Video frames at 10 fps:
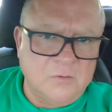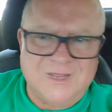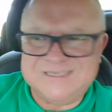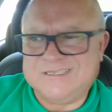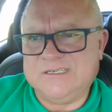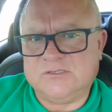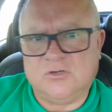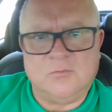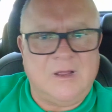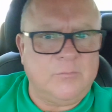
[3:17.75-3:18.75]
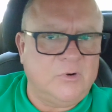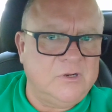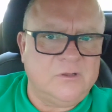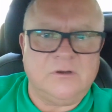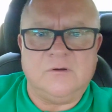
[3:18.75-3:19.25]
my sister, my
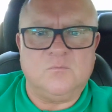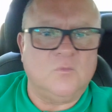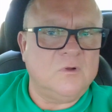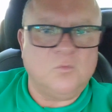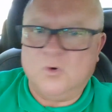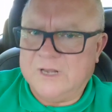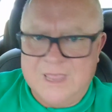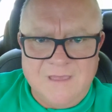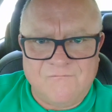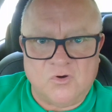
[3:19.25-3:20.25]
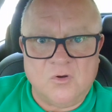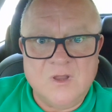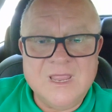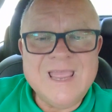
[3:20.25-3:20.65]
brother, and whatever.